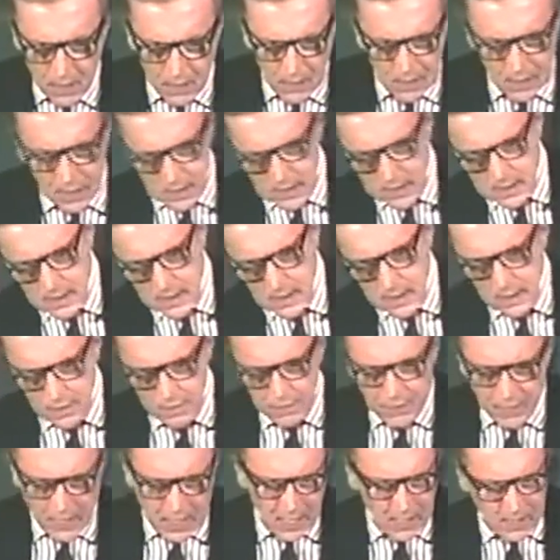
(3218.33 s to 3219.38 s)
and doesn't
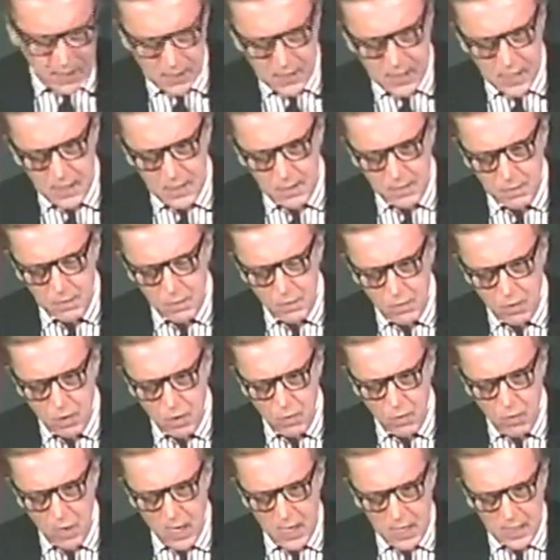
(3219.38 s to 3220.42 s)
forget and send them the
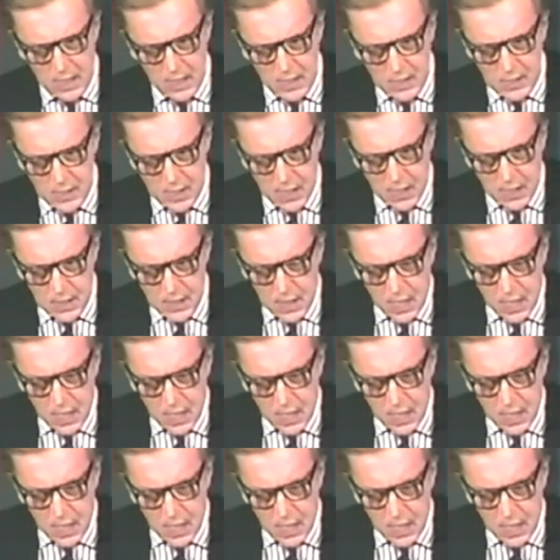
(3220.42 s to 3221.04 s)
wrong way, these signs.